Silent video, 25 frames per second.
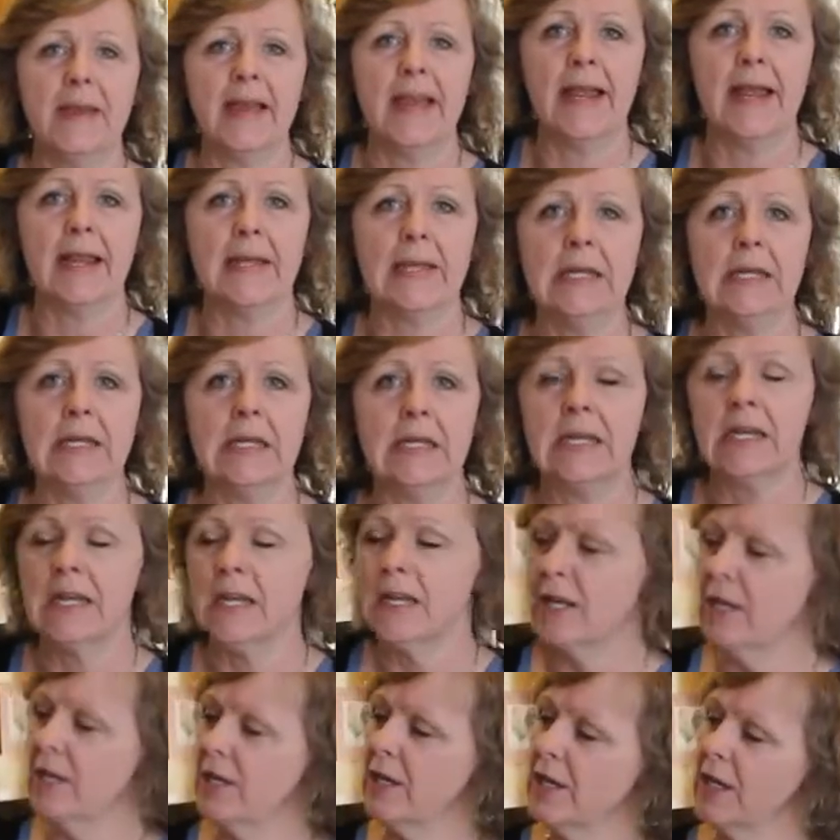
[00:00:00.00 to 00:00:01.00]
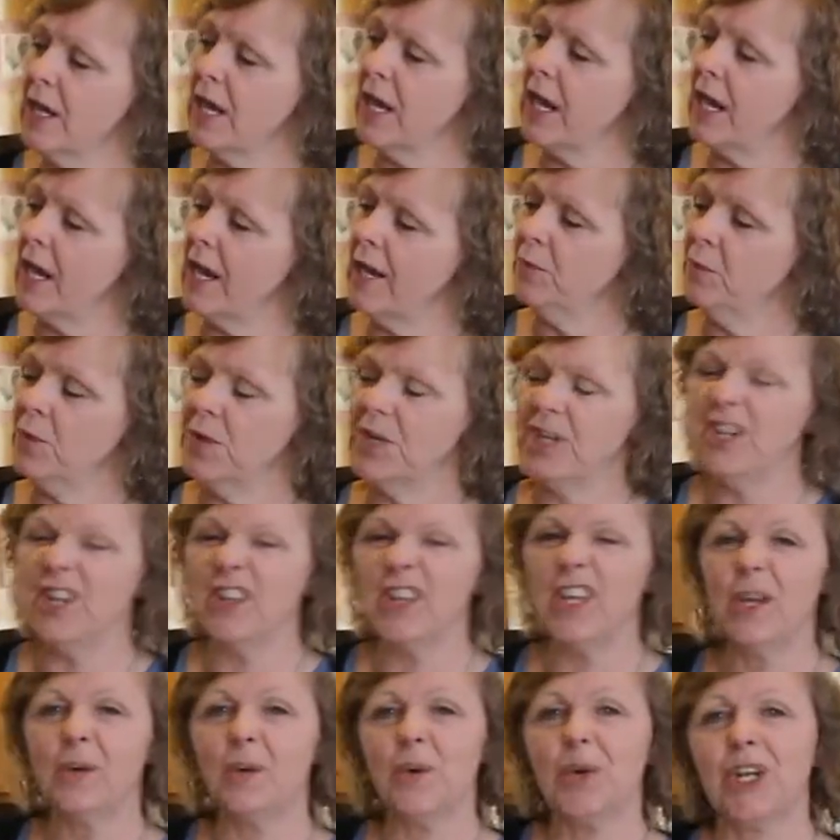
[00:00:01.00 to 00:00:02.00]
man. And what do you
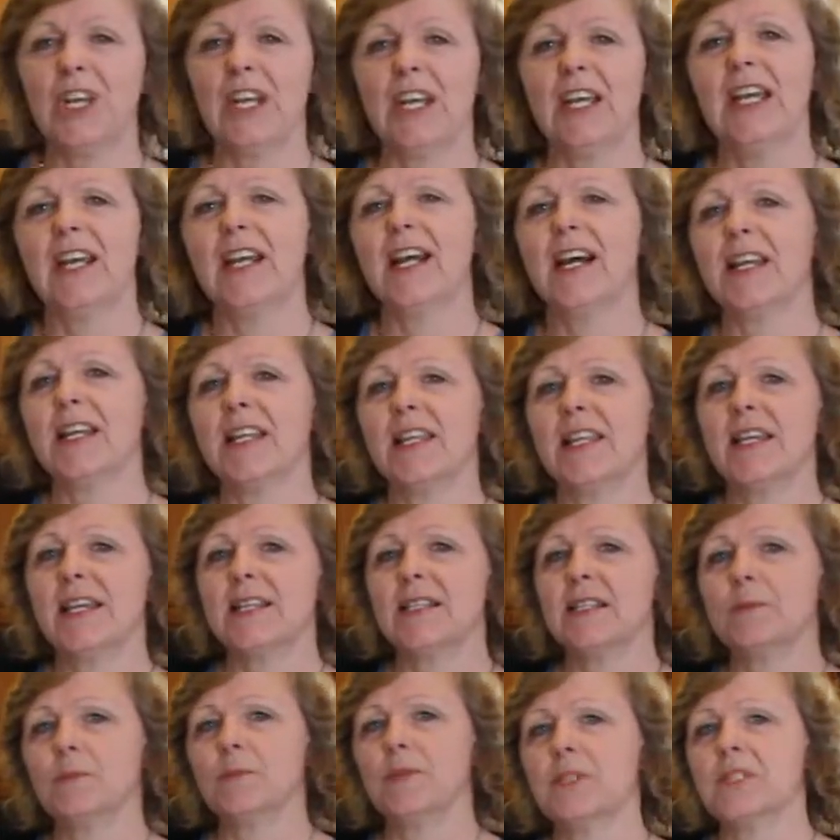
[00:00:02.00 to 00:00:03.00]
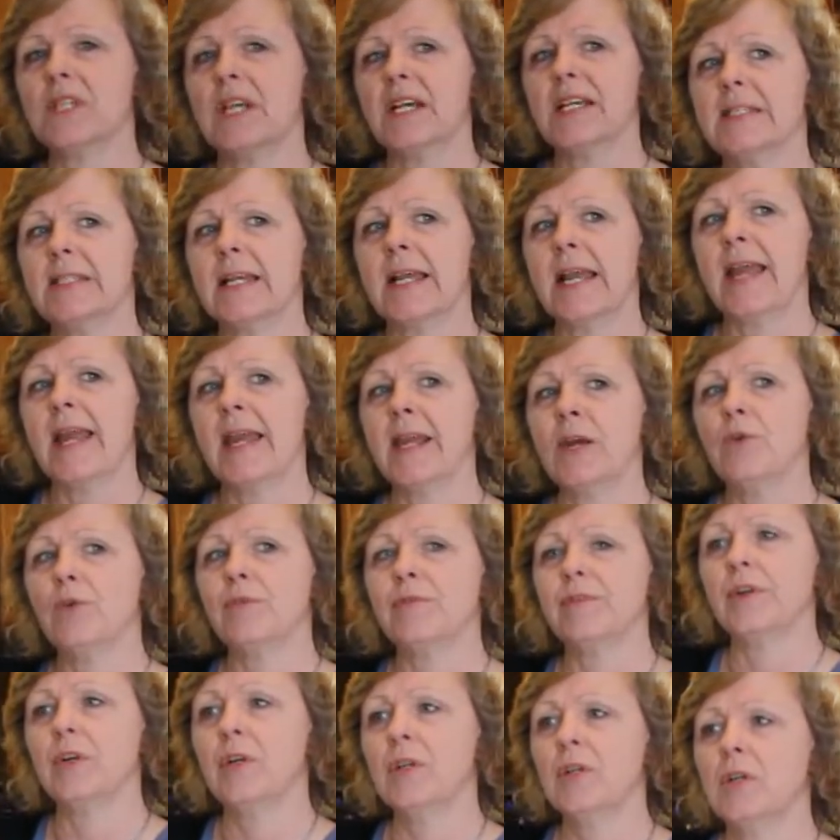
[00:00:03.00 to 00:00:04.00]
think we're going to get out of this besides a
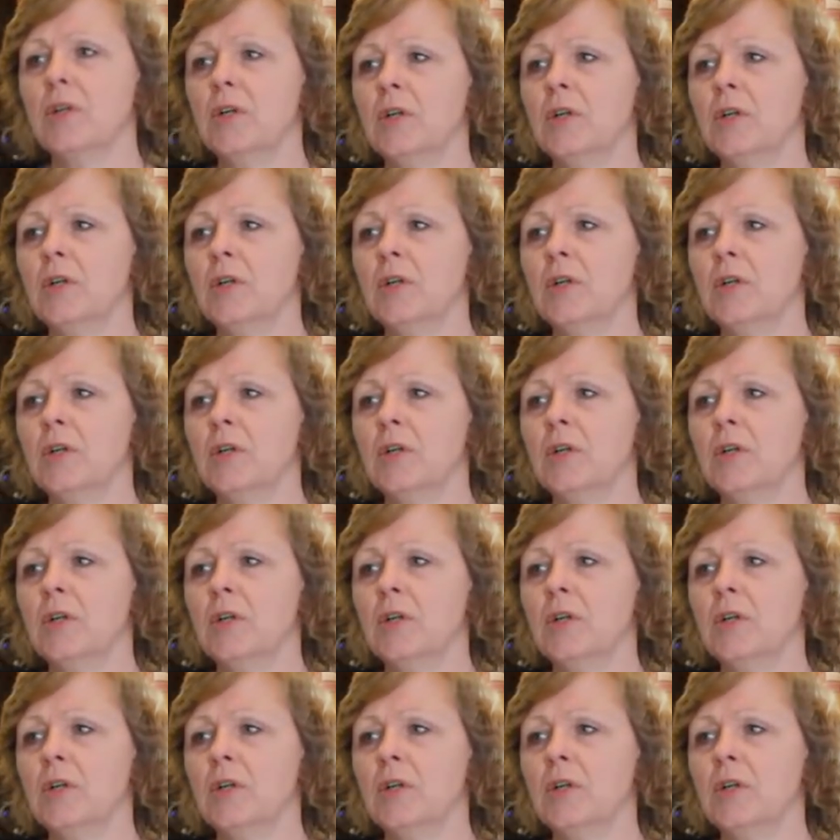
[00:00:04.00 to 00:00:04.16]
hangover?